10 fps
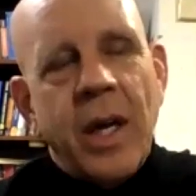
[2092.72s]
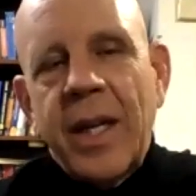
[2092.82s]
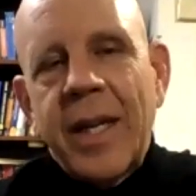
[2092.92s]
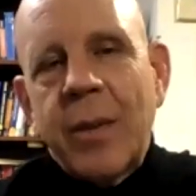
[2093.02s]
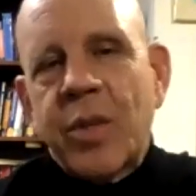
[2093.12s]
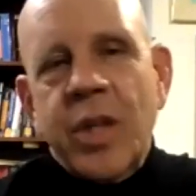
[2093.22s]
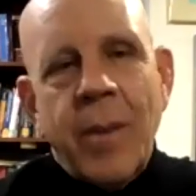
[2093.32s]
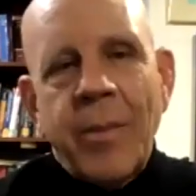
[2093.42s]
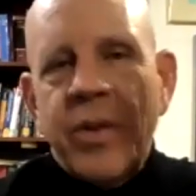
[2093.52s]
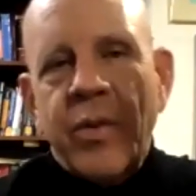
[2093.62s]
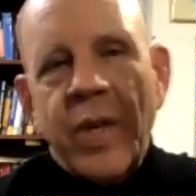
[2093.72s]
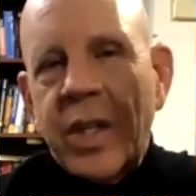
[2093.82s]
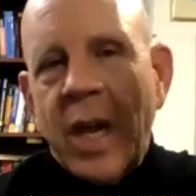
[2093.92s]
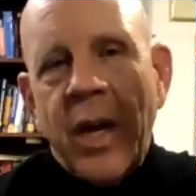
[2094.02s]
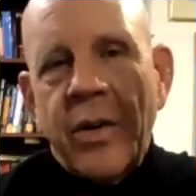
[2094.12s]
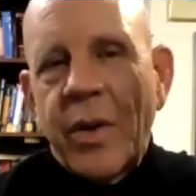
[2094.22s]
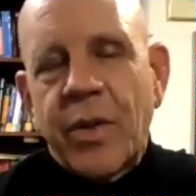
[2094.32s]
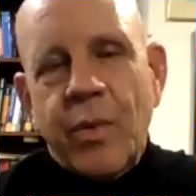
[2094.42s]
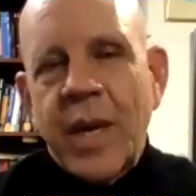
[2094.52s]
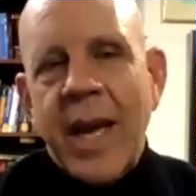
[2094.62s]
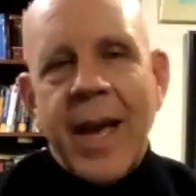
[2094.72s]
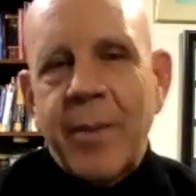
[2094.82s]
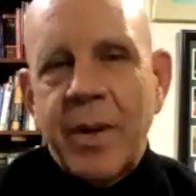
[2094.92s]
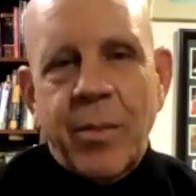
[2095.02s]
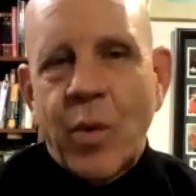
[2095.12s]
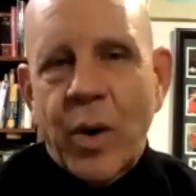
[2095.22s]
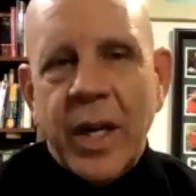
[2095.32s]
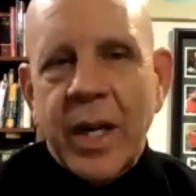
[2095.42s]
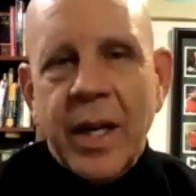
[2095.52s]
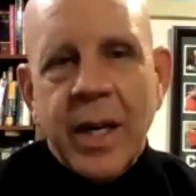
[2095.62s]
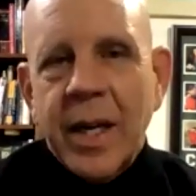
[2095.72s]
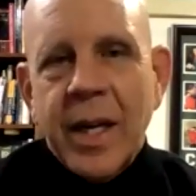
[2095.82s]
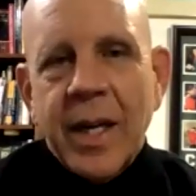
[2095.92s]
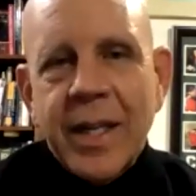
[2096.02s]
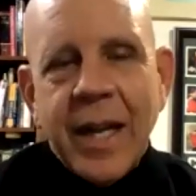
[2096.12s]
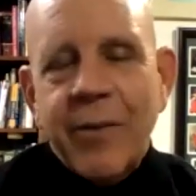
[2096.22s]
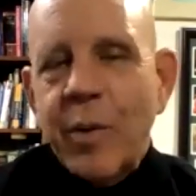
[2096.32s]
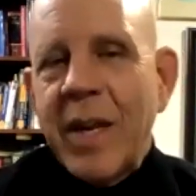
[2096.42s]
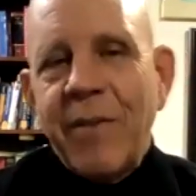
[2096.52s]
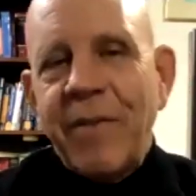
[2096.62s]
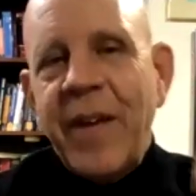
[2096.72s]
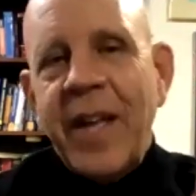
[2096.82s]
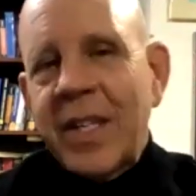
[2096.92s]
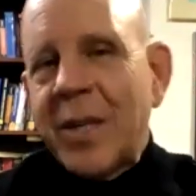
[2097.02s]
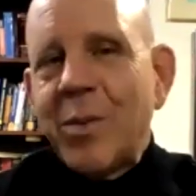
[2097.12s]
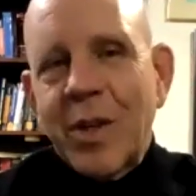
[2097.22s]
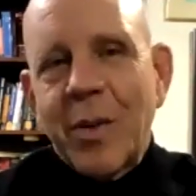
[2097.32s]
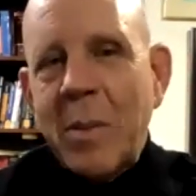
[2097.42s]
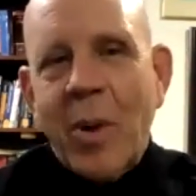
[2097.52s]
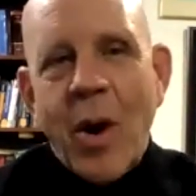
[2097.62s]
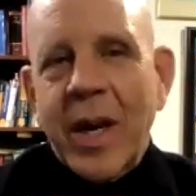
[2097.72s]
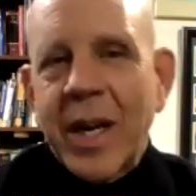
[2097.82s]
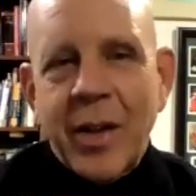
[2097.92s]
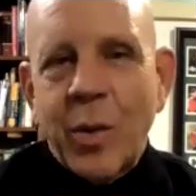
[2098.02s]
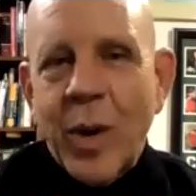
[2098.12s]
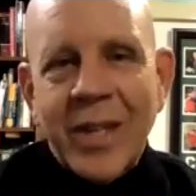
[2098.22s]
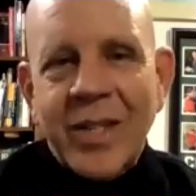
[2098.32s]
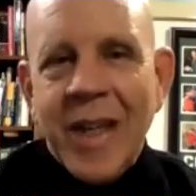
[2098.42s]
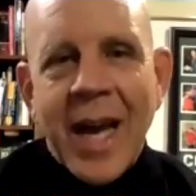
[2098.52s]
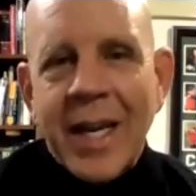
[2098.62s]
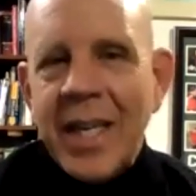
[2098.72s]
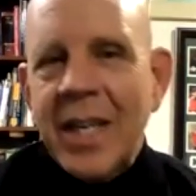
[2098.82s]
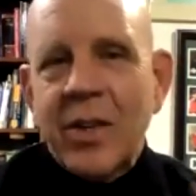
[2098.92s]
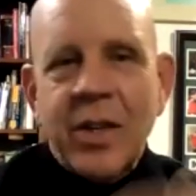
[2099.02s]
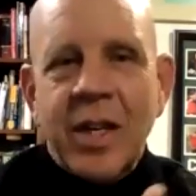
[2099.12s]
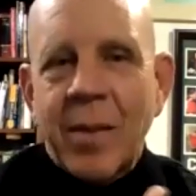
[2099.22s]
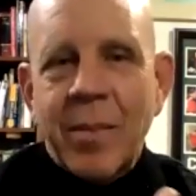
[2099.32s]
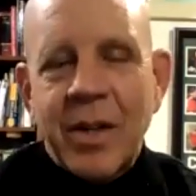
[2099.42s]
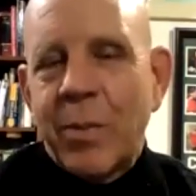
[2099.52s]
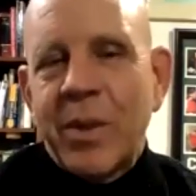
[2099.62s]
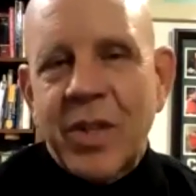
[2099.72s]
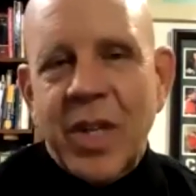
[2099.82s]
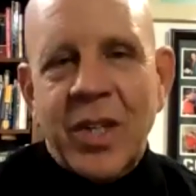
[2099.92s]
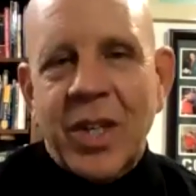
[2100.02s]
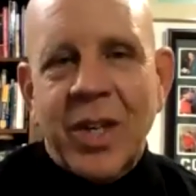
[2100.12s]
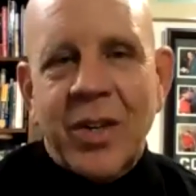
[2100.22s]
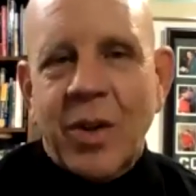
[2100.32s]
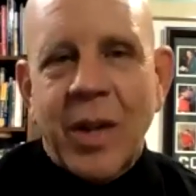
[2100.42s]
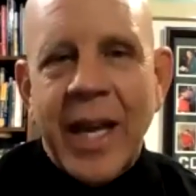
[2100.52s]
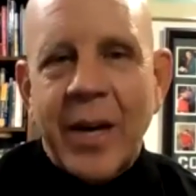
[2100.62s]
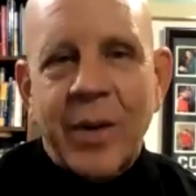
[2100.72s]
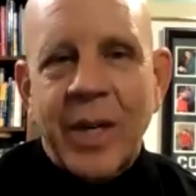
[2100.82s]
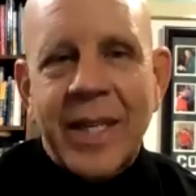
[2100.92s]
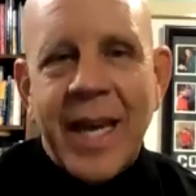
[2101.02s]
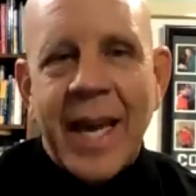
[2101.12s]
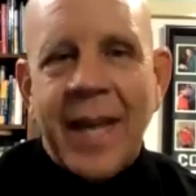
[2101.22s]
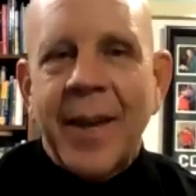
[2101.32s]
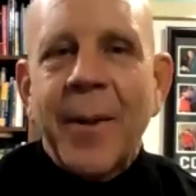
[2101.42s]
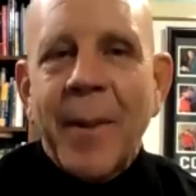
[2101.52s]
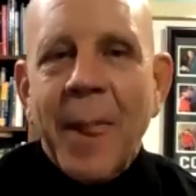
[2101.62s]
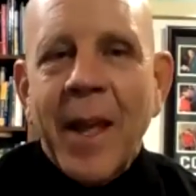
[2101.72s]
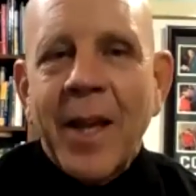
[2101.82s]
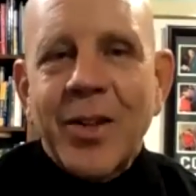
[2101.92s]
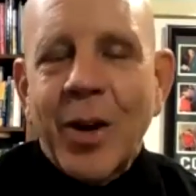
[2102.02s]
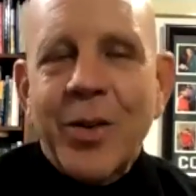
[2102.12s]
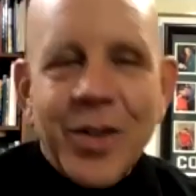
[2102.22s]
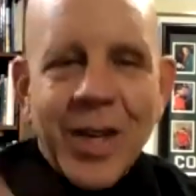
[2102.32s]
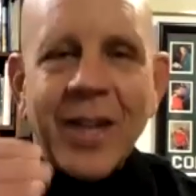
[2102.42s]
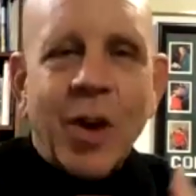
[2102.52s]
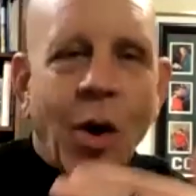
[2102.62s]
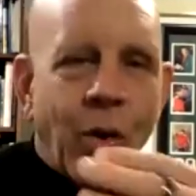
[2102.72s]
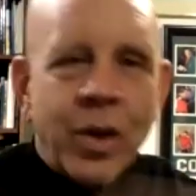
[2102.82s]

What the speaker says: that was coming through the tunnel at 3 a.m. in the morning that if we didn't finish, he was going to be parking on the west side and he couldn't come into position until later in the day. So it's like totally